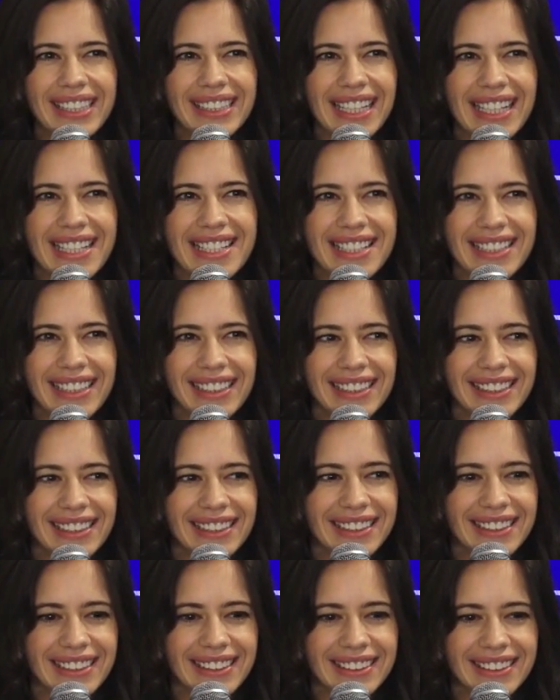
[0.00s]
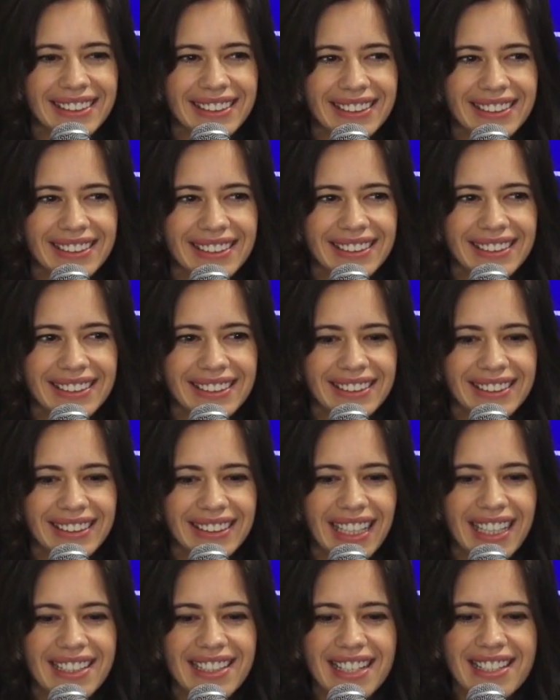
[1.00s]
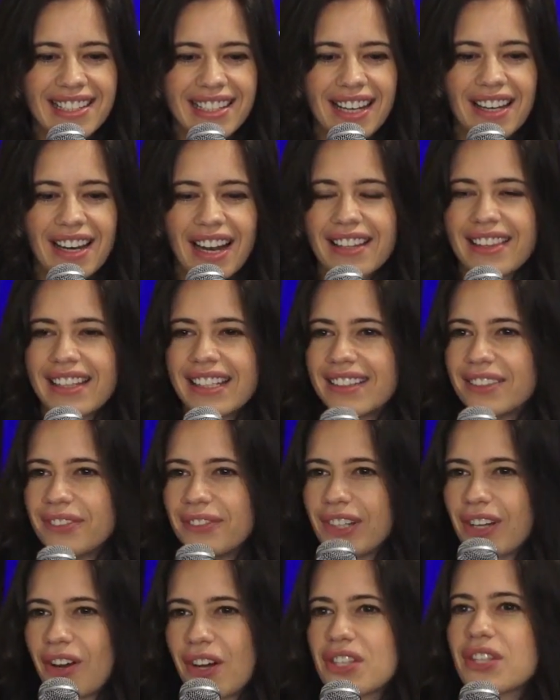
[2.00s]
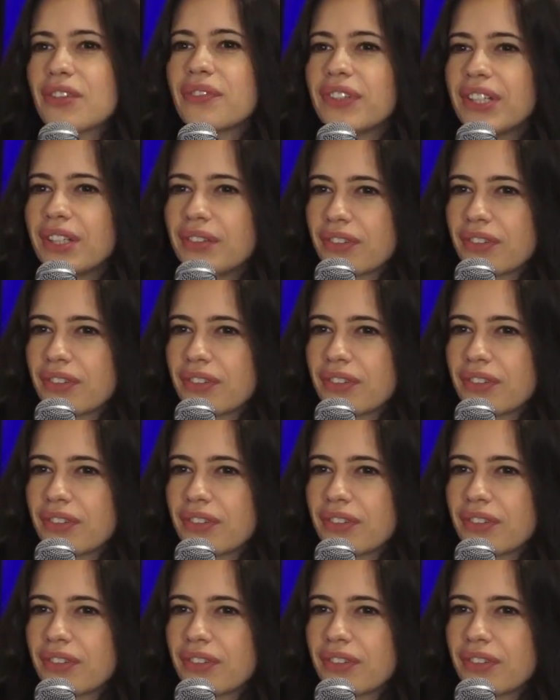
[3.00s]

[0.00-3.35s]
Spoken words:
think there's a... As I said, I think the philosophy